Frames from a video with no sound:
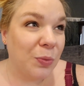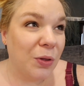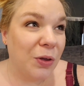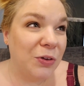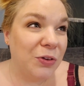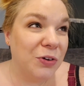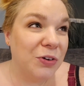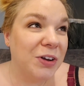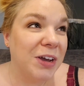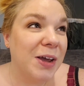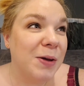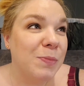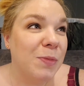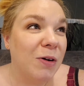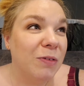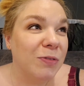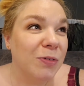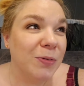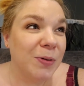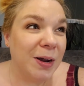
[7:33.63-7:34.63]
you came
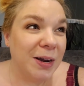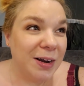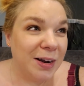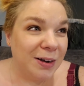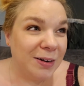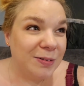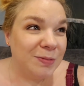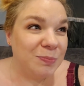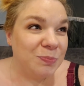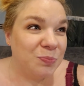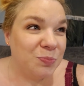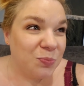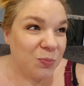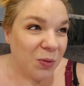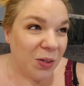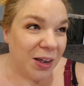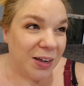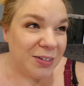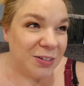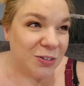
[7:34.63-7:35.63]
over right now
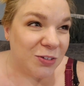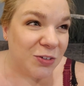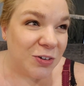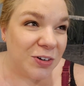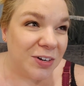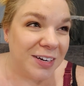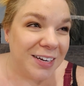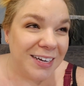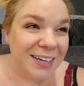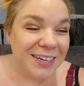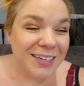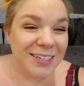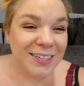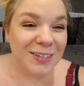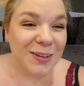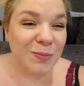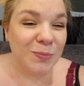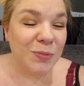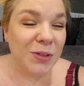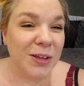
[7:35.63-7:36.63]
and started eating
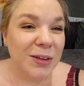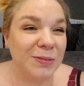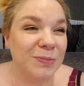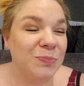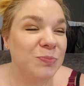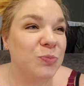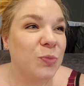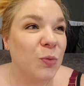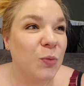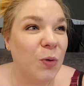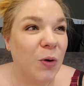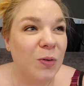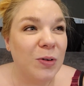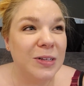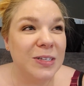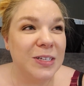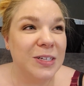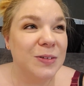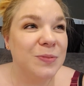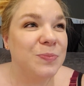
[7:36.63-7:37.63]
something. What
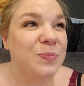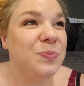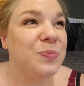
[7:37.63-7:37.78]
was it?